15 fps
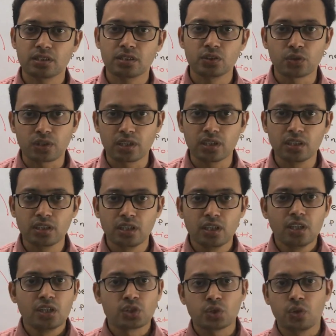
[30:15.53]
Okay,
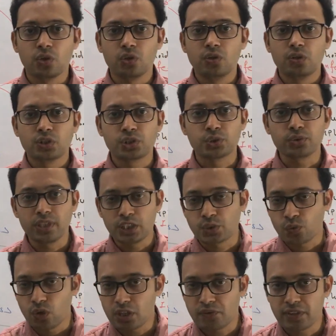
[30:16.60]
so students,
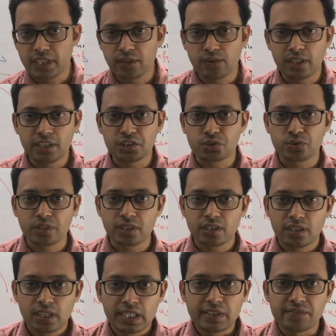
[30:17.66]
what we have learned today?